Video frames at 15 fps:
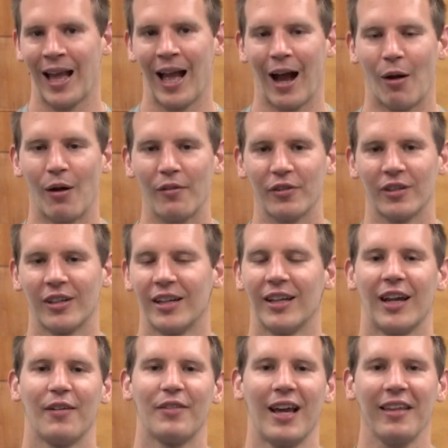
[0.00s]
However,
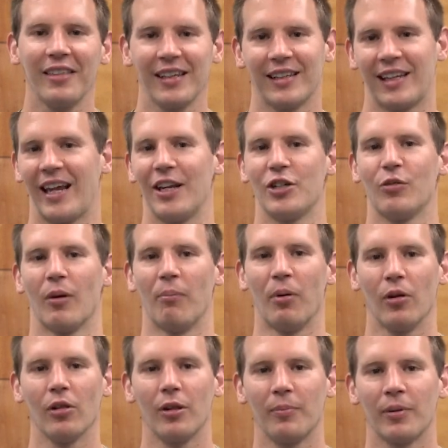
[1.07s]
if the athlete can't do a
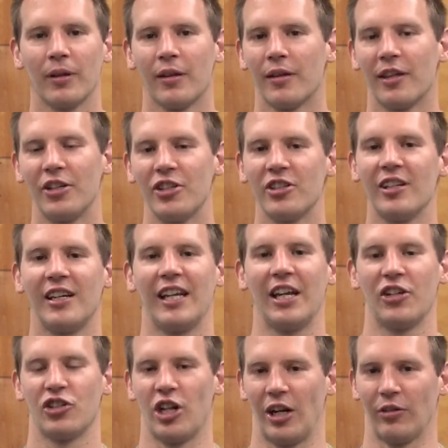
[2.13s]
pull-up, they just need to
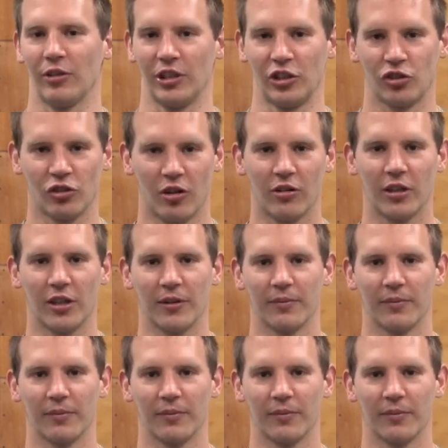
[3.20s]
get generally stronger.